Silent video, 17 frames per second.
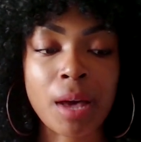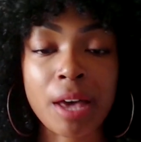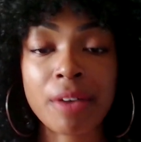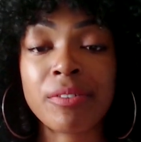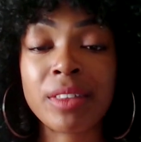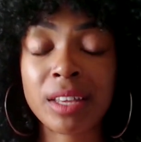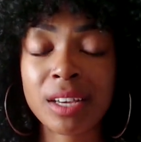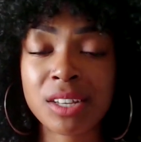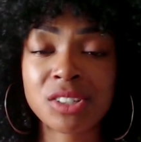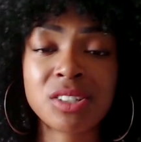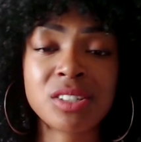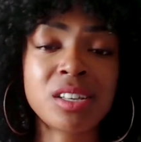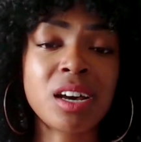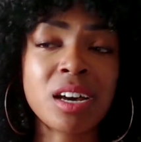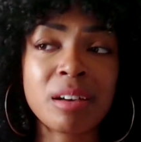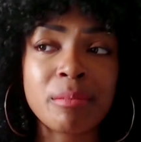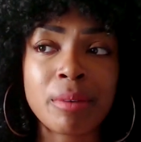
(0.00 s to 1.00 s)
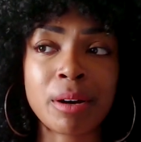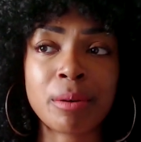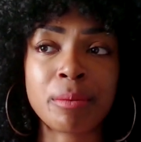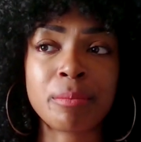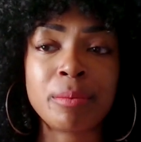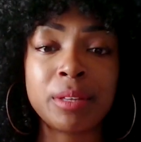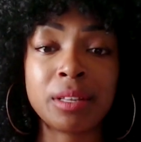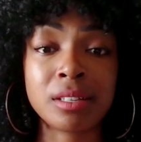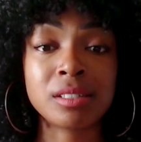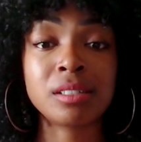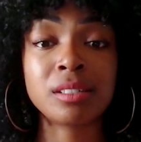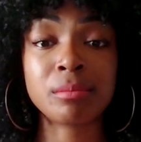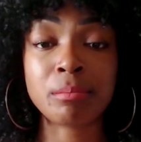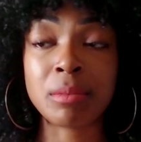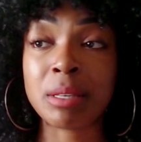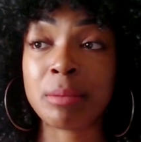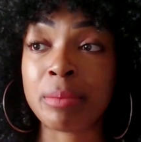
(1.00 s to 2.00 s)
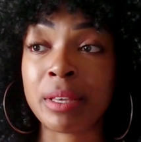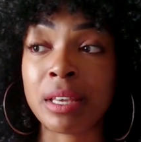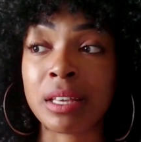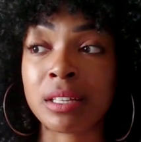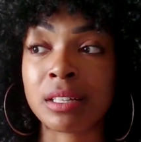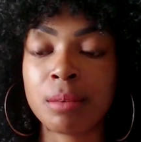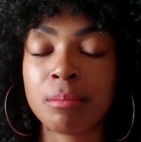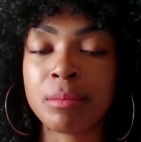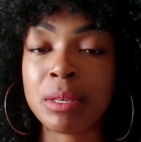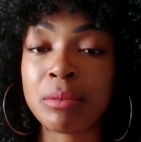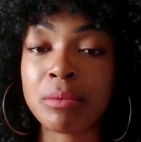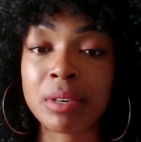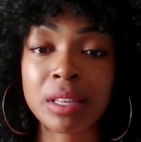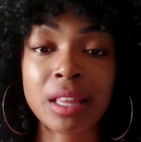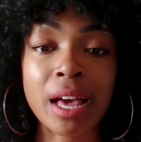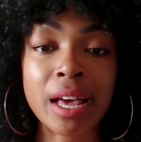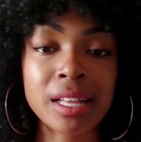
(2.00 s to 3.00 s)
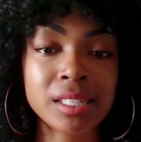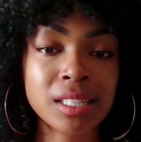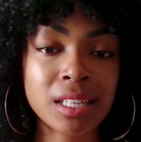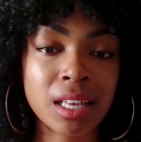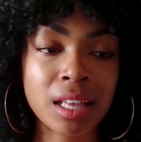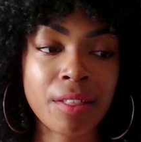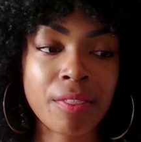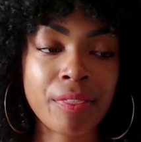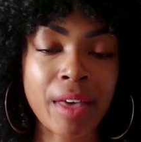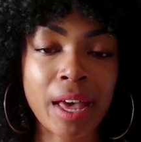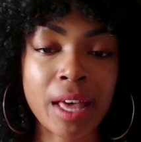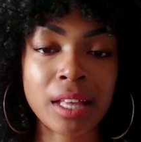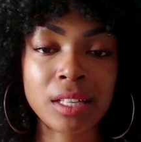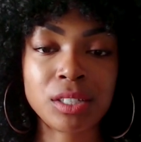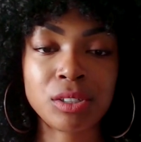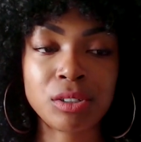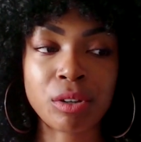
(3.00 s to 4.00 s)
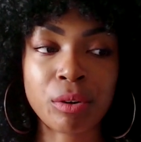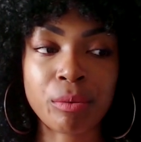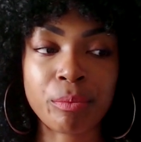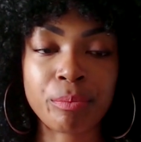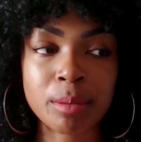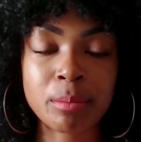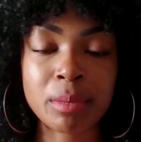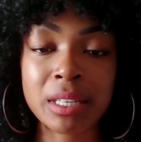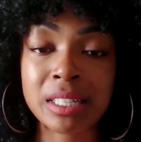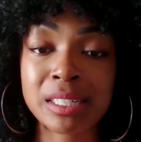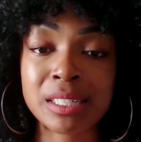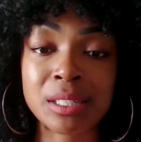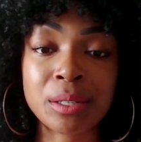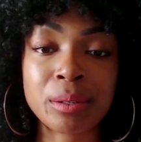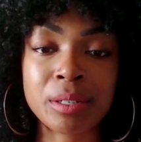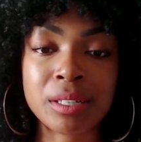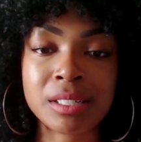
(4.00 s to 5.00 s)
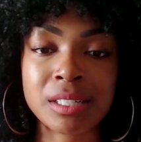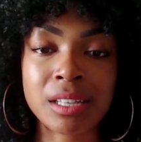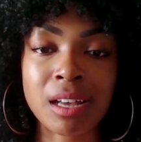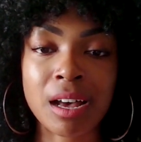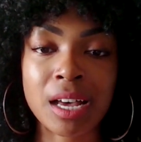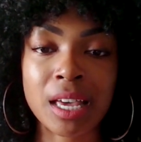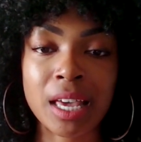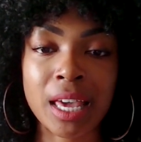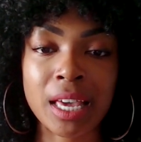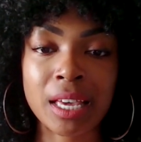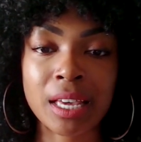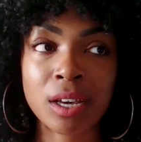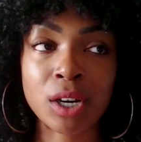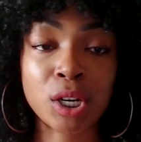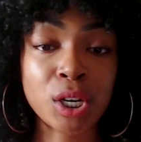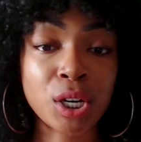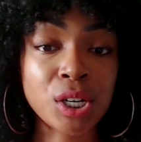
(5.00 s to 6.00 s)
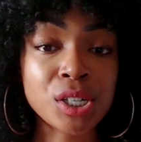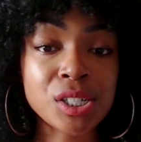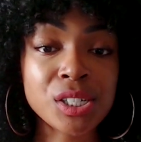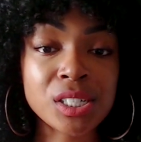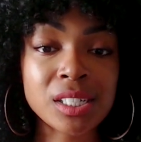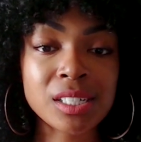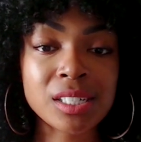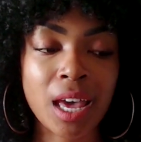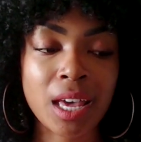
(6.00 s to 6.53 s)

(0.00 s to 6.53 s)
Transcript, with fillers: I feel like I should talk about being me being me realizing that, you know, being single is not a curse.